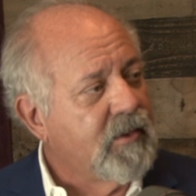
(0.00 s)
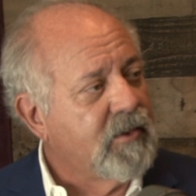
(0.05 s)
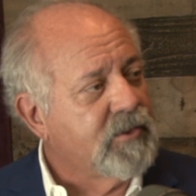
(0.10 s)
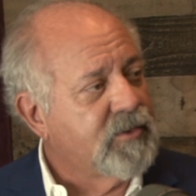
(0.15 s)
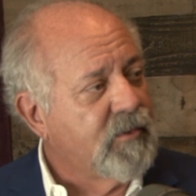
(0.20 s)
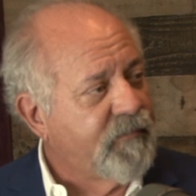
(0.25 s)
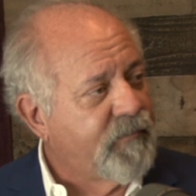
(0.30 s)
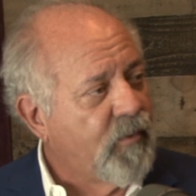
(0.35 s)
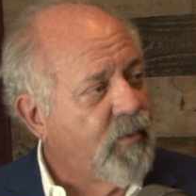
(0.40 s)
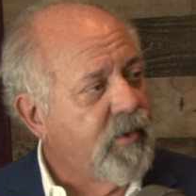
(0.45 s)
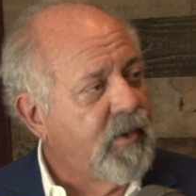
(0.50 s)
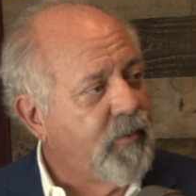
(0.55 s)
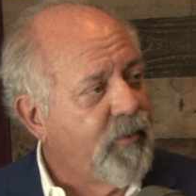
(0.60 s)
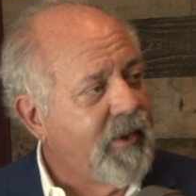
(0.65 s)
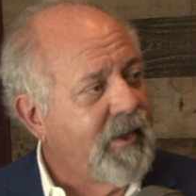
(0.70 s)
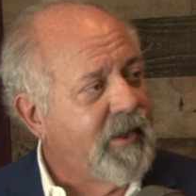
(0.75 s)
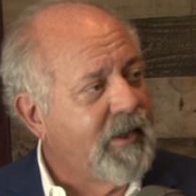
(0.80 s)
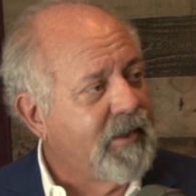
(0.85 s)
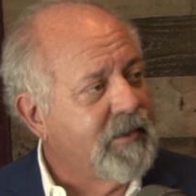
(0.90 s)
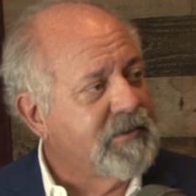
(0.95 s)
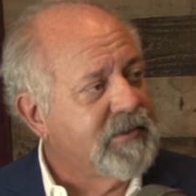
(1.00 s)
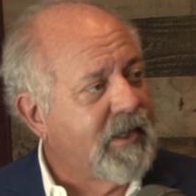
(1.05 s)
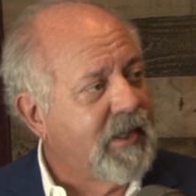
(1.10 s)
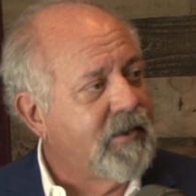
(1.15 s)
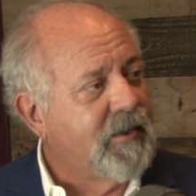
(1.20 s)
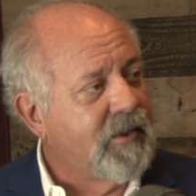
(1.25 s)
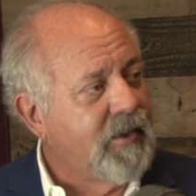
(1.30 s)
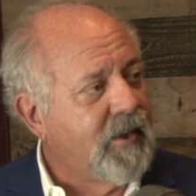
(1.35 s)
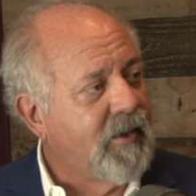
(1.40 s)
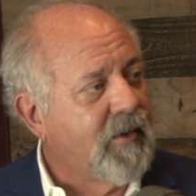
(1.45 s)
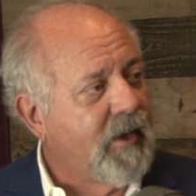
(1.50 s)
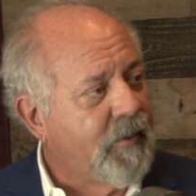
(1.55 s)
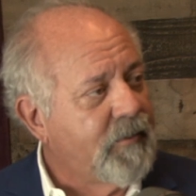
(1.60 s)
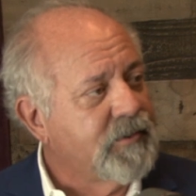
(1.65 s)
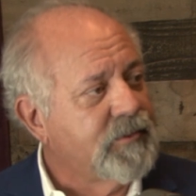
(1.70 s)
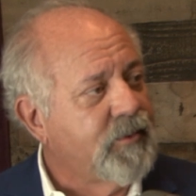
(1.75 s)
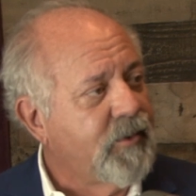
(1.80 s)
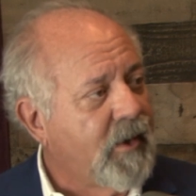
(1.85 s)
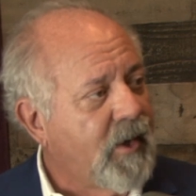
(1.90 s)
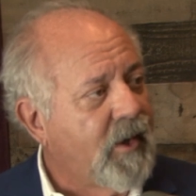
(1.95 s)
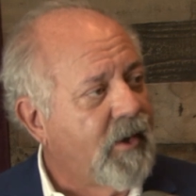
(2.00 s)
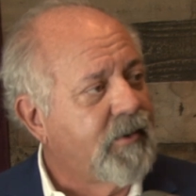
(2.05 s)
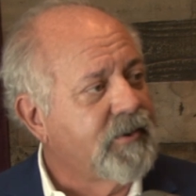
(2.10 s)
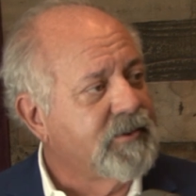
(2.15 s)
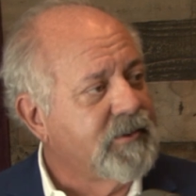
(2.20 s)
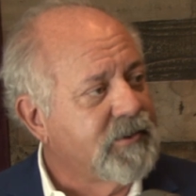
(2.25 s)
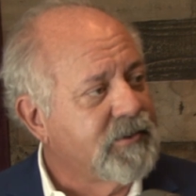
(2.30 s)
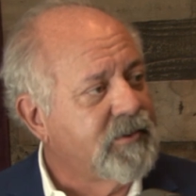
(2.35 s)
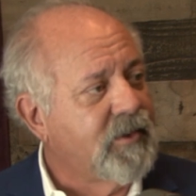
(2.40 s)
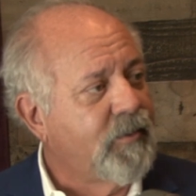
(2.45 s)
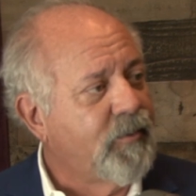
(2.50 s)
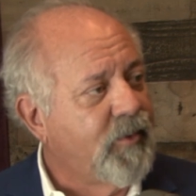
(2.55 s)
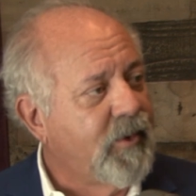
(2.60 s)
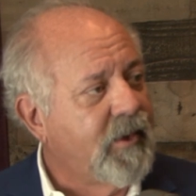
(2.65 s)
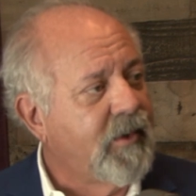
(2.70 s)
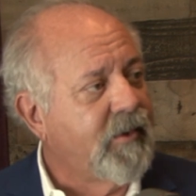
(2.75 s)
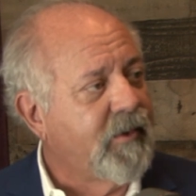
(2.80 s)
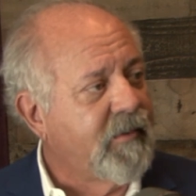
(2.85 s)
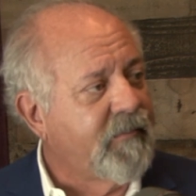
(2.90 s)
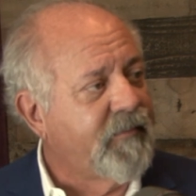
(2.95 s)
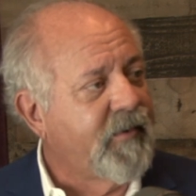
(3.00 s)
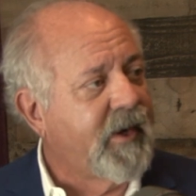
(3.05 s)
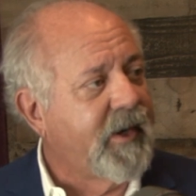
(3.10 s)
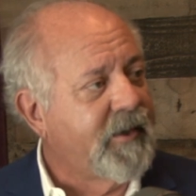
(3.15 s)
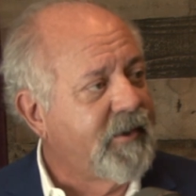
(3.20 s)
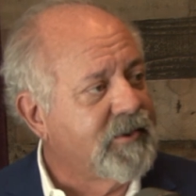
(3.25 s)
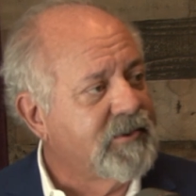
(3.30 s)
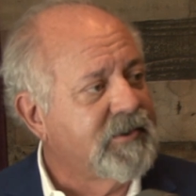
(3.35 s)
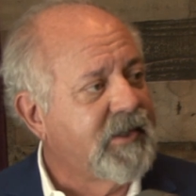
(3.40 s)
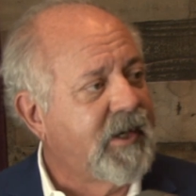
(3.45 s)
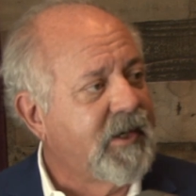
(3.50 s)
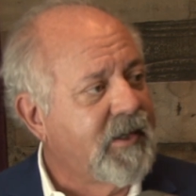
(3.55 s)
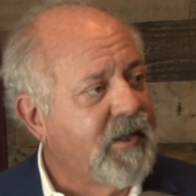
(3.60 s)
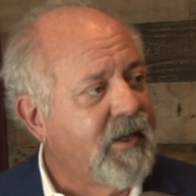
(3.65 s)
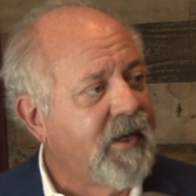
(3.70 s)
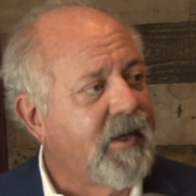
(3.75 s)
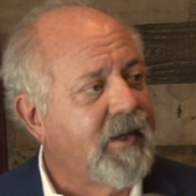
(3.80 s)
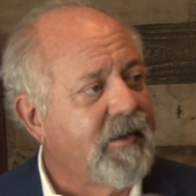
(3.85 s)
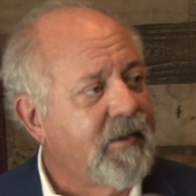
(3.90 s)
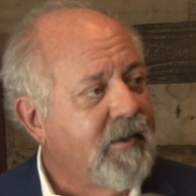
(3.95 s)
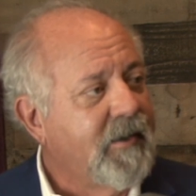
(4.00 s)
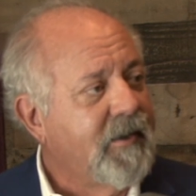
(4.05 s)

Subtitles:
So 40 weekends out of the year, I was doing an auction somewhere on a Friday or Saturday night,